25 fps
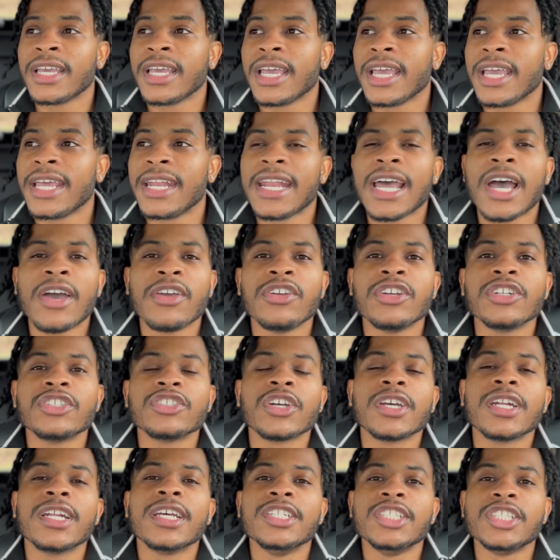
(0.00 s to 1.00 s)
And now you're
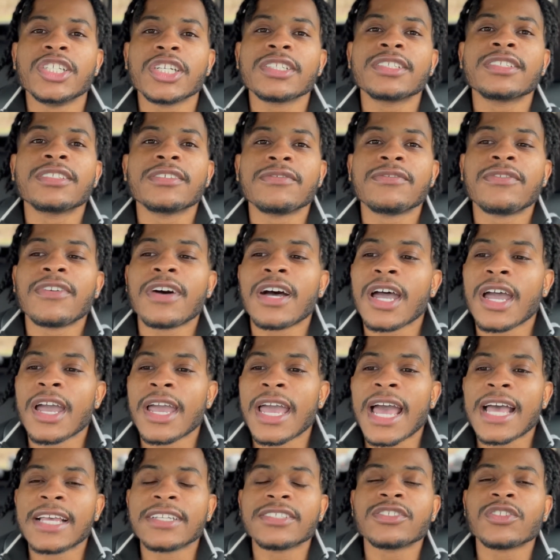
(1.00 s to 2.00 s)
trying to justify
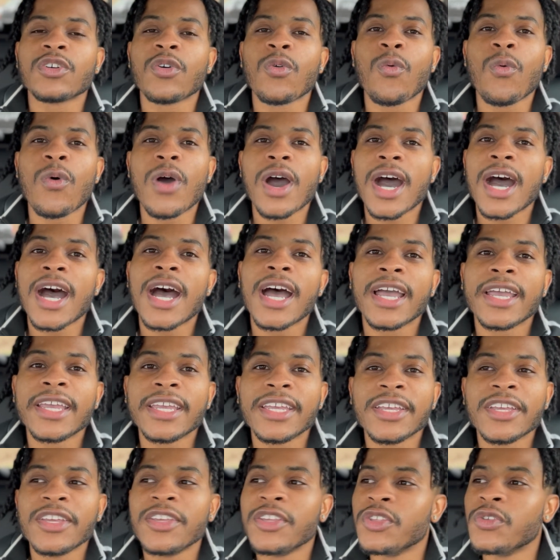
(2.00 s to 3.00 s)
as to why
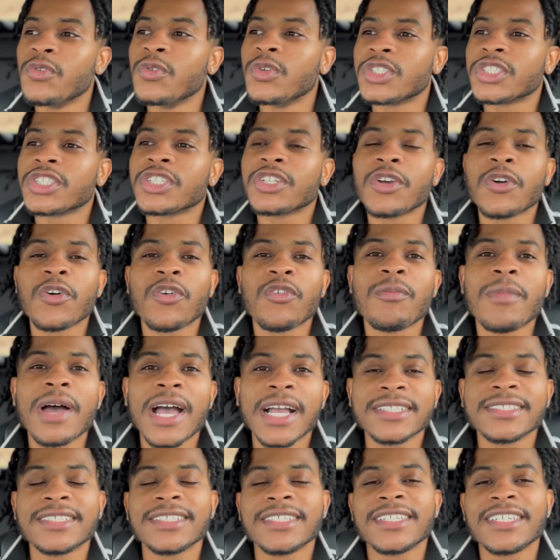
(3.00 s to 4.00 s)
you should go
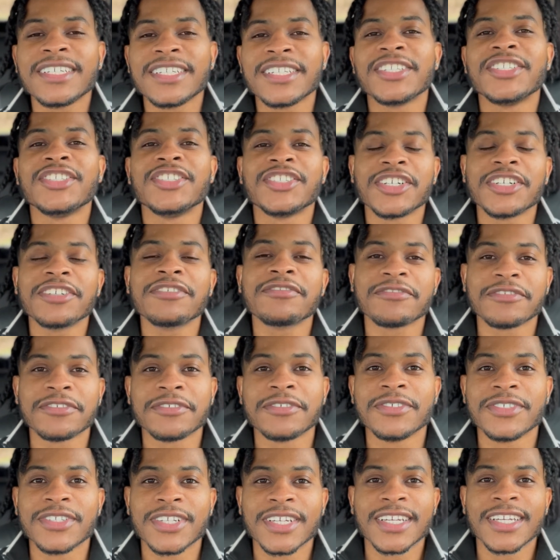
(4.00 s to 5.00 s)
back to eating junk
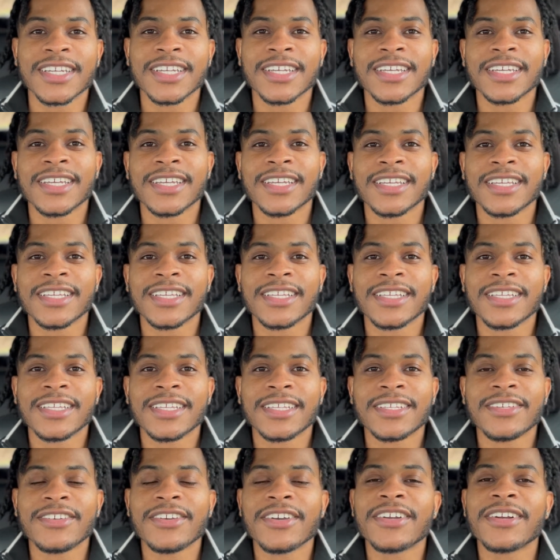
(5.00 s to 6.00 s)
food.
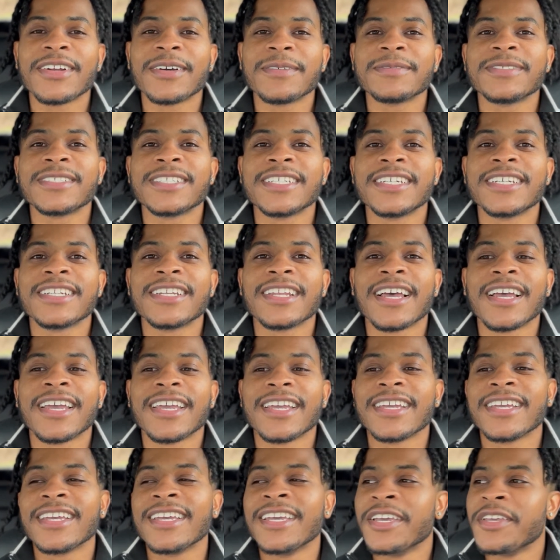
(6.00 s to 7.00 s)
You get what I'm saying? Like,
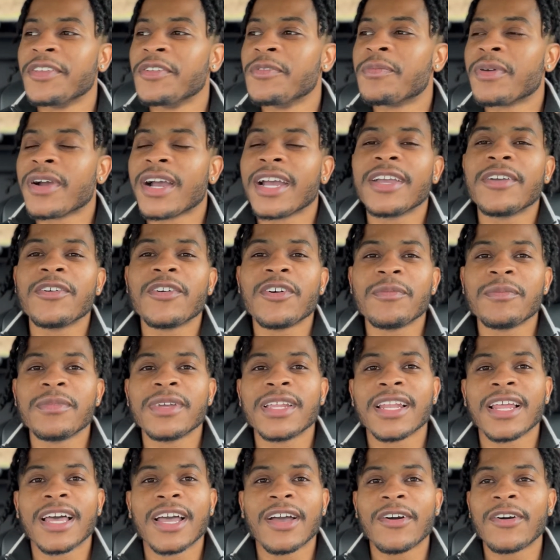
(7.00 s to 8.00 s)
you probably gonna be
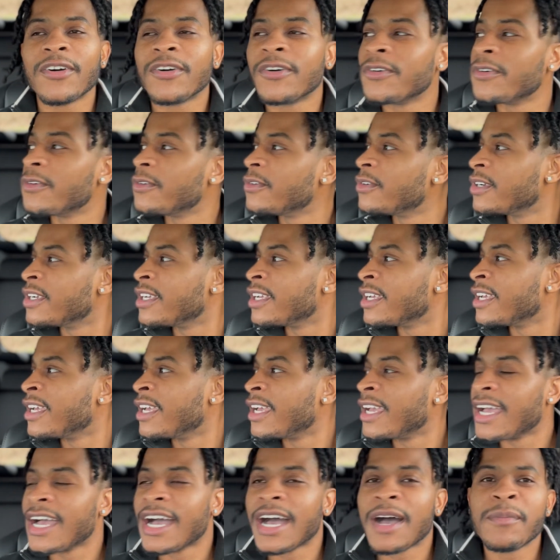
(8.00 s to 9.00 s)
like, oh,
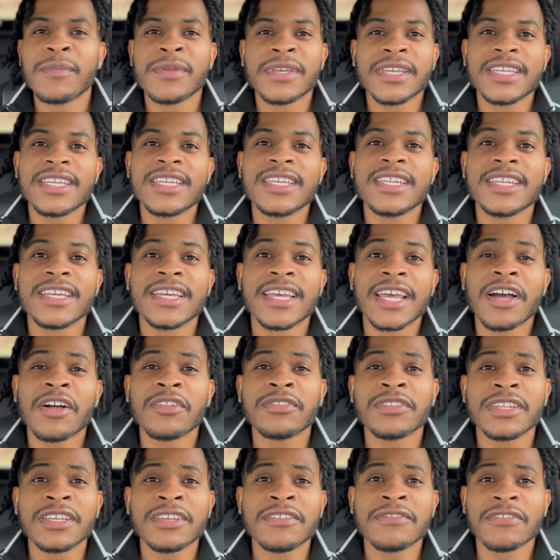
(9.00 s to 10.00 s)
I've been eating
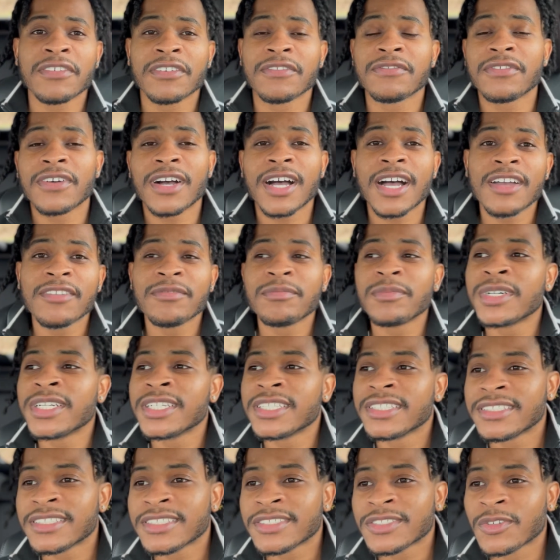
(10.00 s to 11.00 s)
healthy for 5
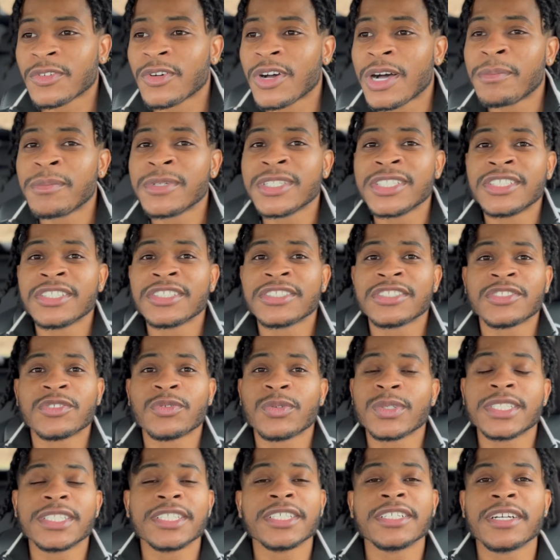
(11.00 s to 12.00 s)
months, so I'm gonna just
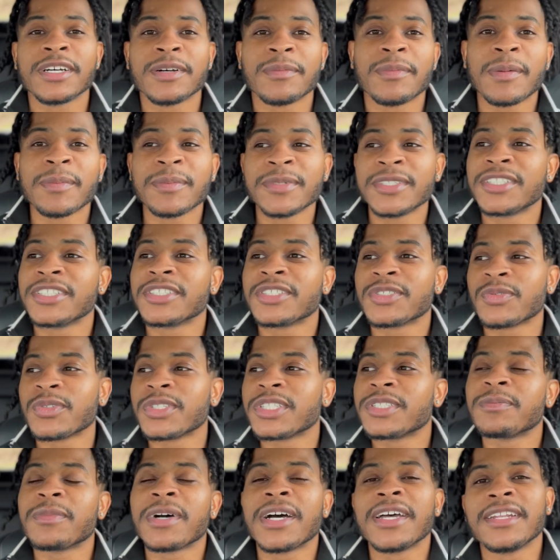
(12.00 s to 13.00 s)
switch it up. I'm gonna just
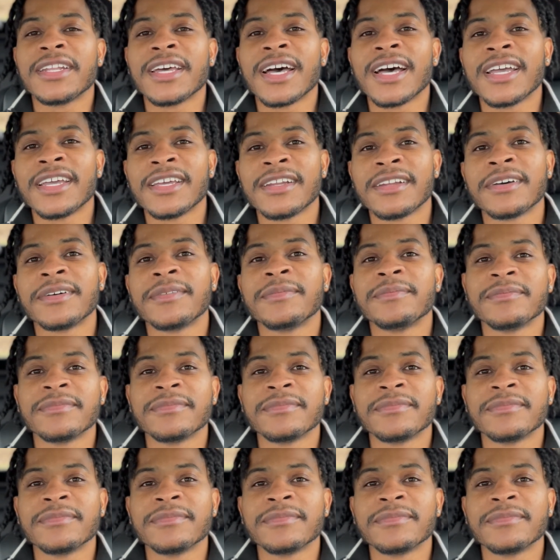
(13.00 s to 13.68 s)
switch my diet up.